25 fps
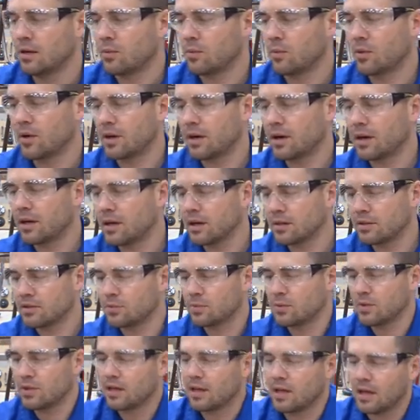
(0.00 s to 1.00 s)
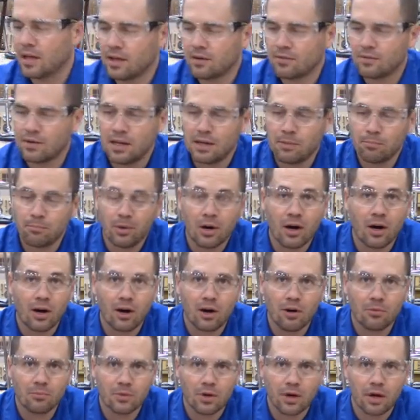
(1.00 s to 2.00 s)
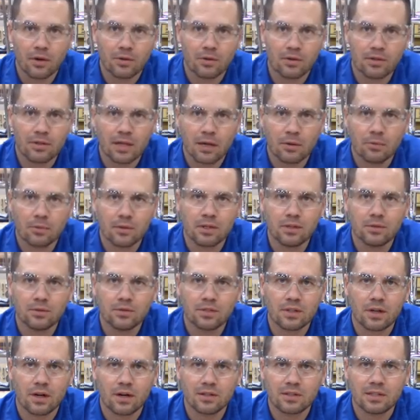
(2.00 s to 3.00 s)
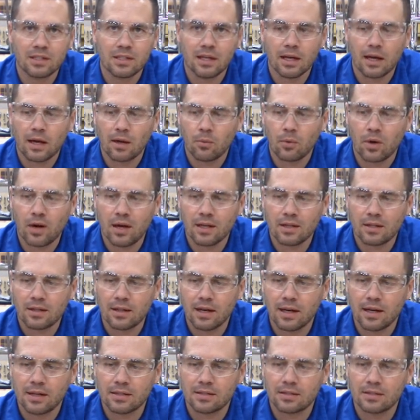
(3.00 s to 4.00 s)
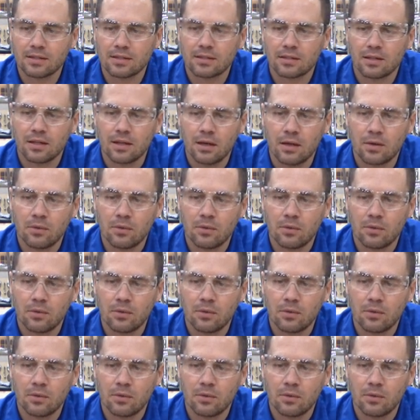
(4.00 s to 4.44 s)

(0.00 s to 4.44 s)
Whereas we have a palm router that we use in our DIY classes.